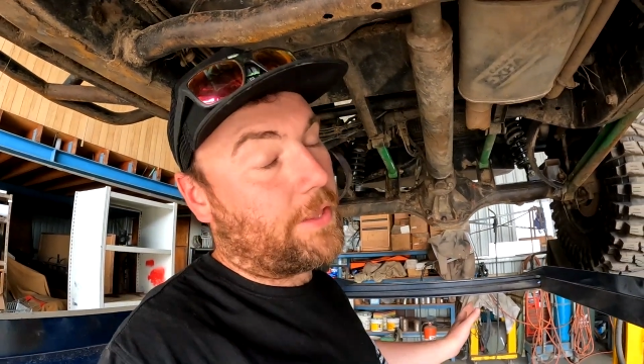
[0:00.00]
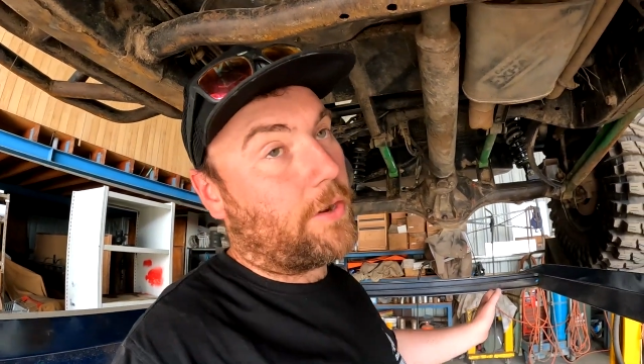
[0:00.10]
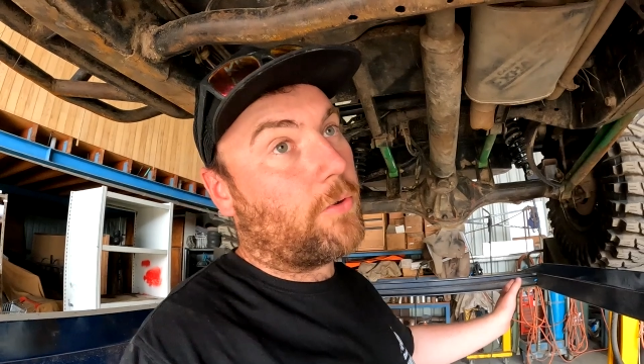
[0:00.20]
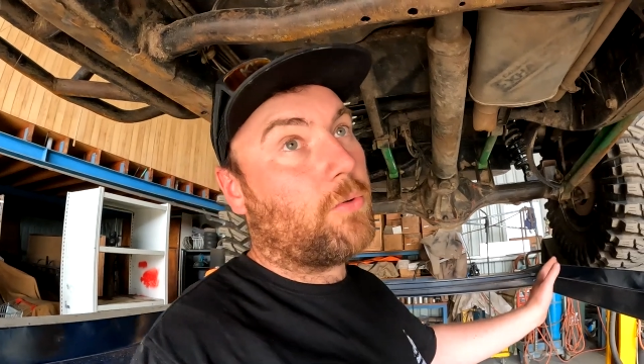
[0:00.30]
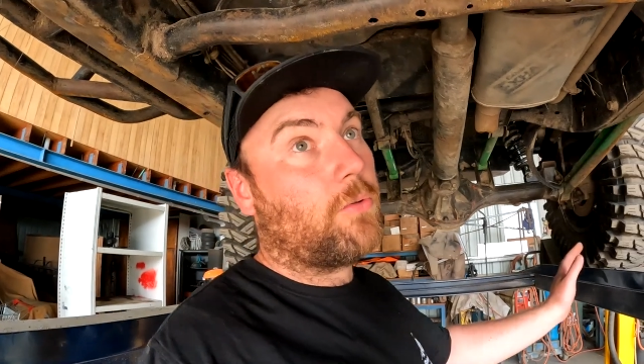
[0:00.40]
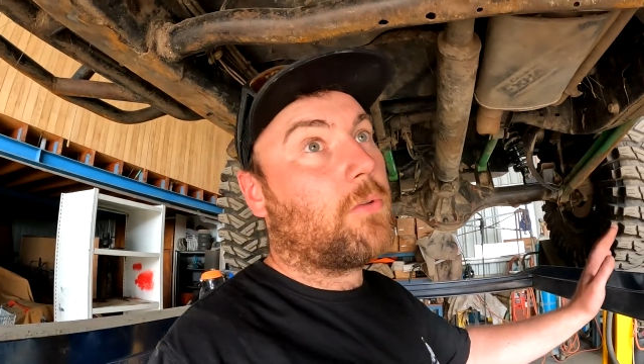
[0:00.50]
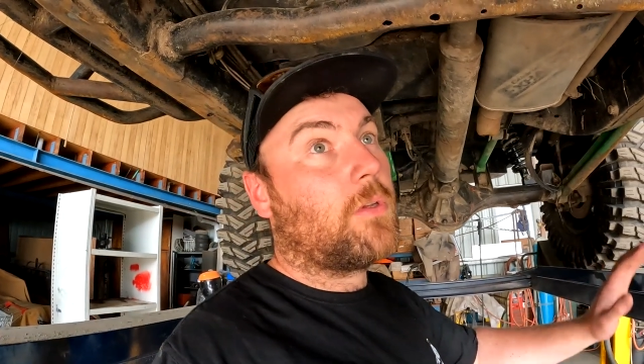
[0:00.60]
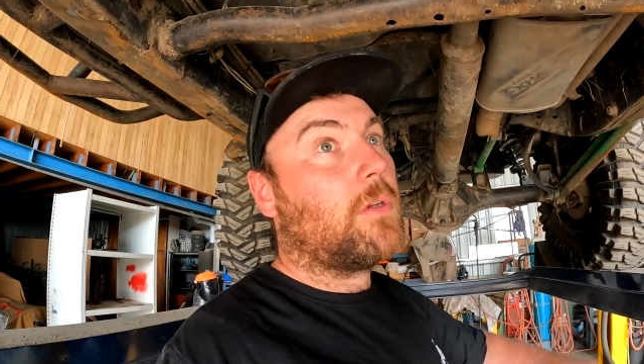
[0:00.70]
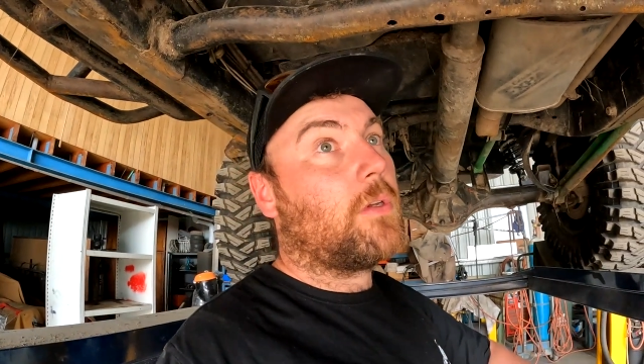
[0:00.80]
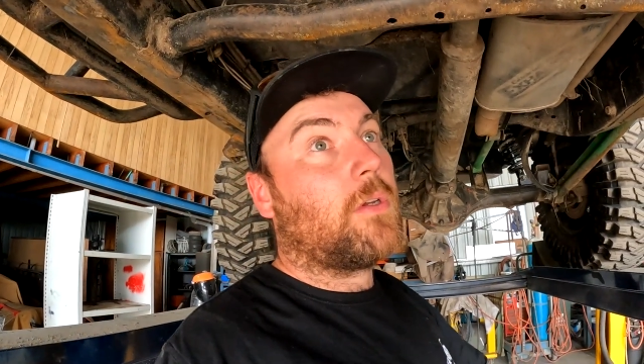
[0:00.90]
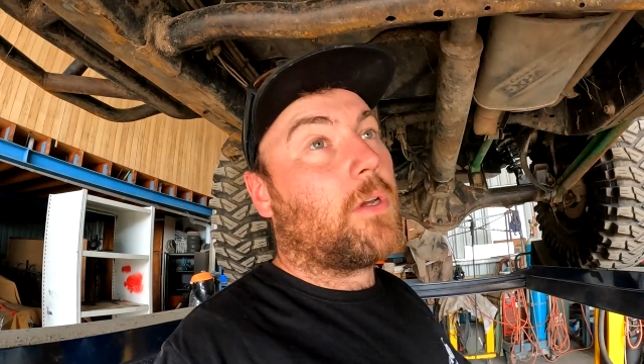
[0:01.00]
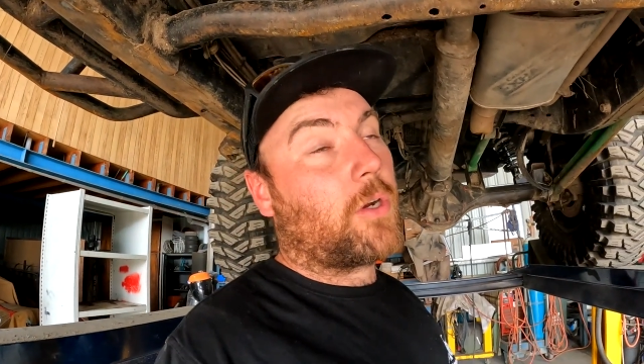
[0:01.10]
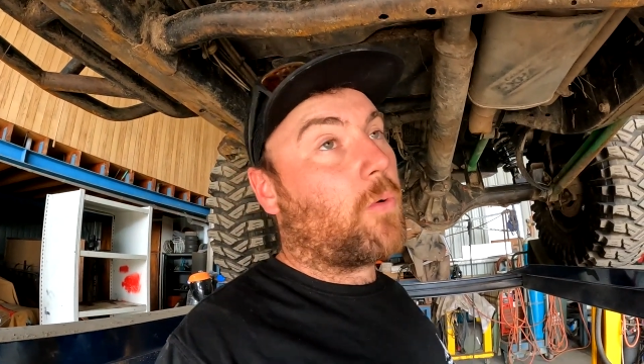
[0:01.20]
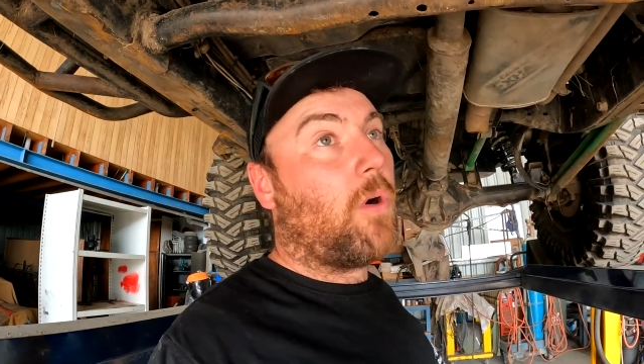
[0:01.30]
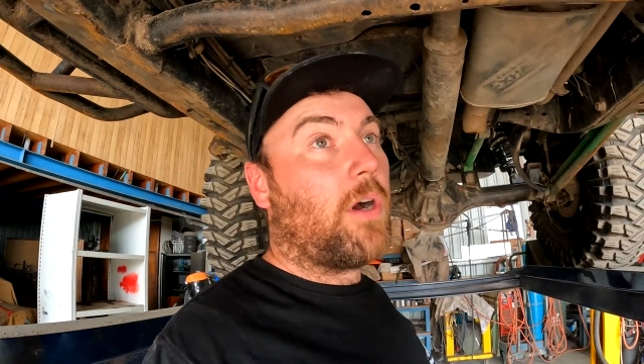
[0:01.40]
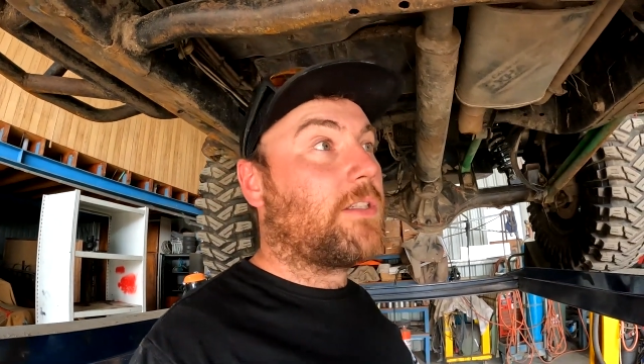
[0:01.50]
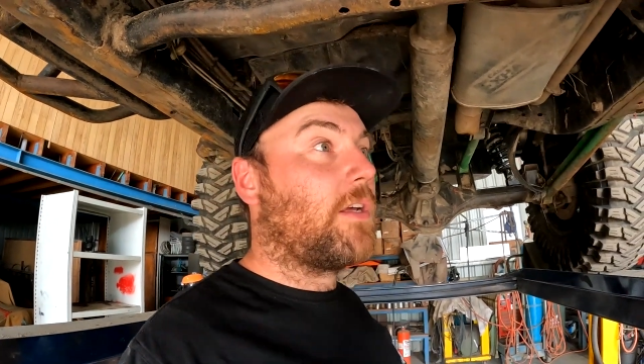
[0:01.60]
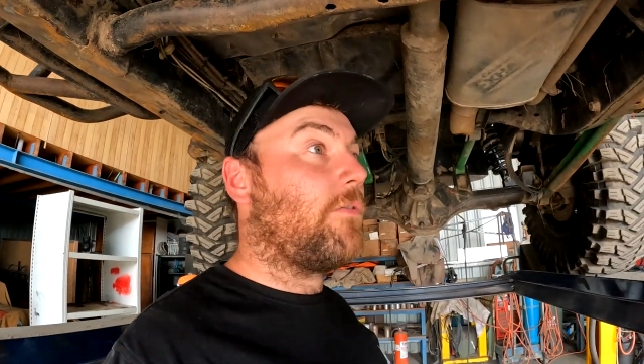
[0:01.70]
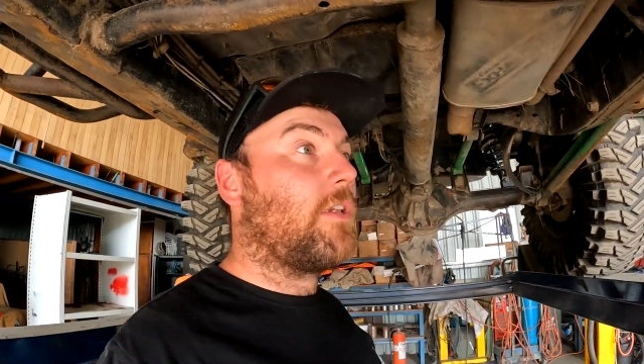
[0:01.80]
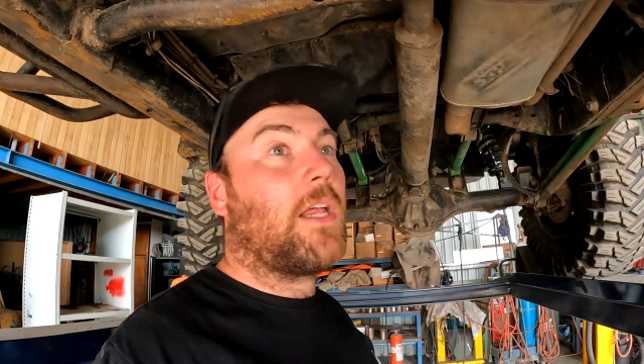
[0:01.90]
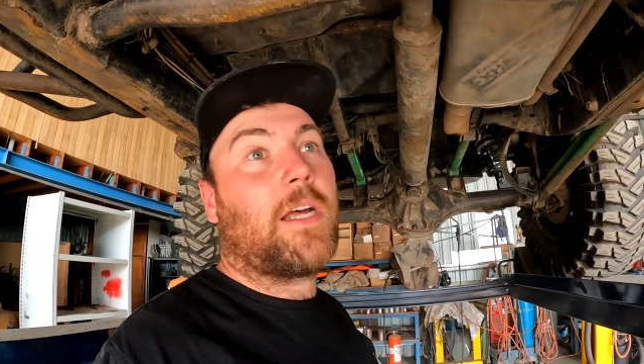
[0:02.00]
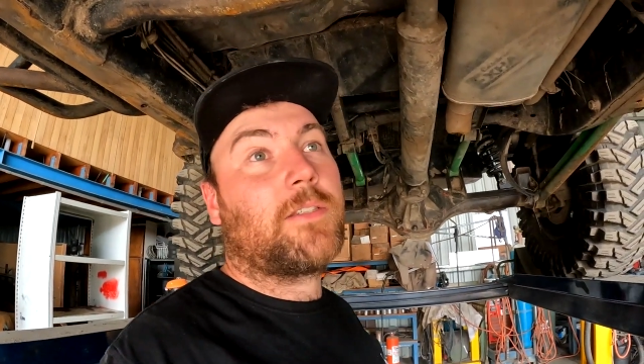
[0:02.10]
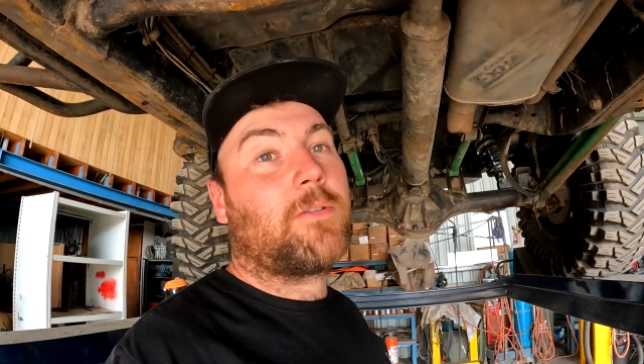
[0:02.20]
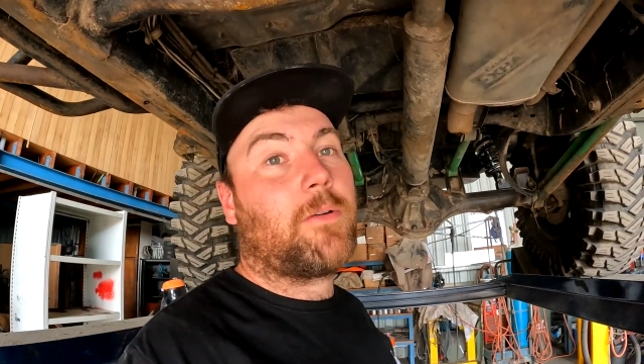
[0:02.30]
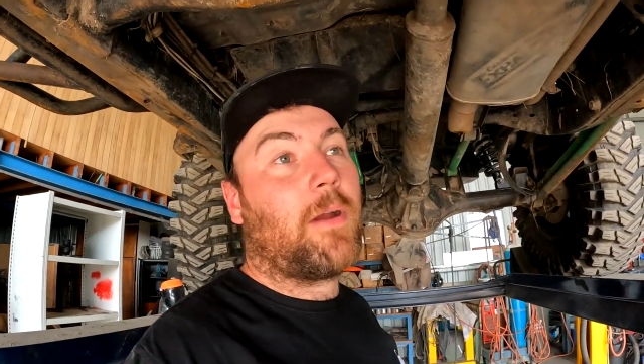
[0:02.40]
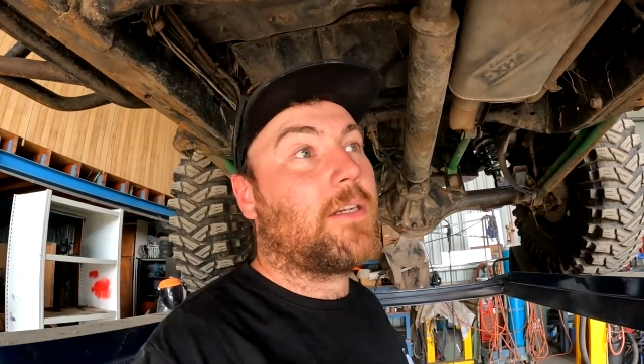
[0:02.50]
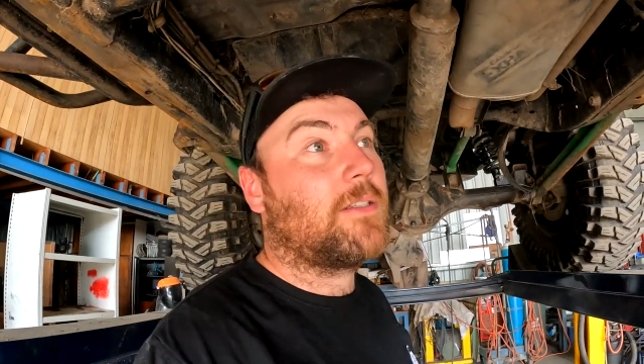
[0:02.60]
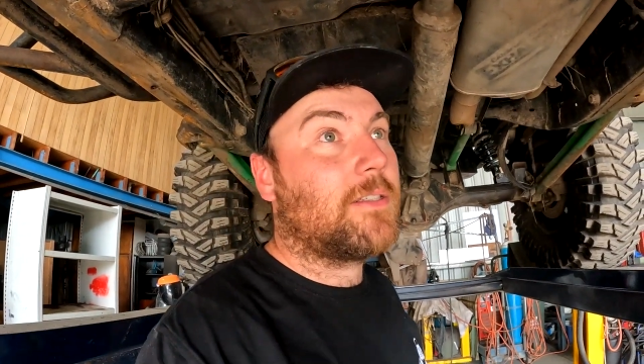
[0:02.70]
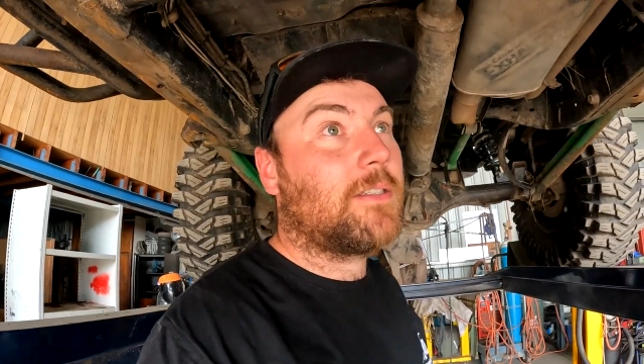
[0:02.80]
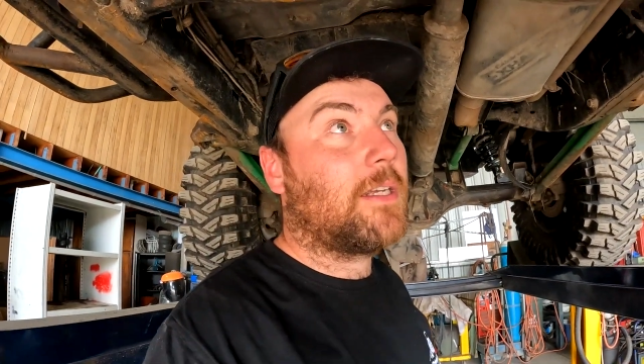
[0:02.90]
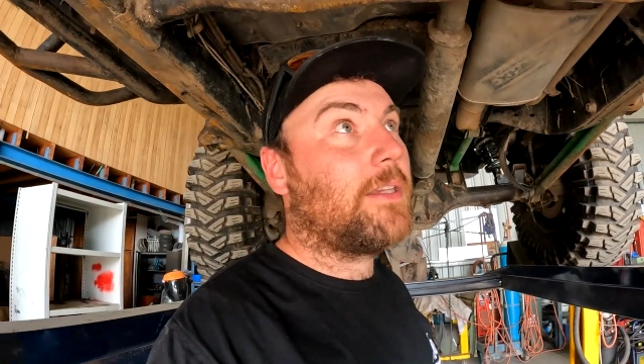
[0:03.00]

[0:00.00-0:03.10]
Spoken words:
that all acquires over the last 3 races,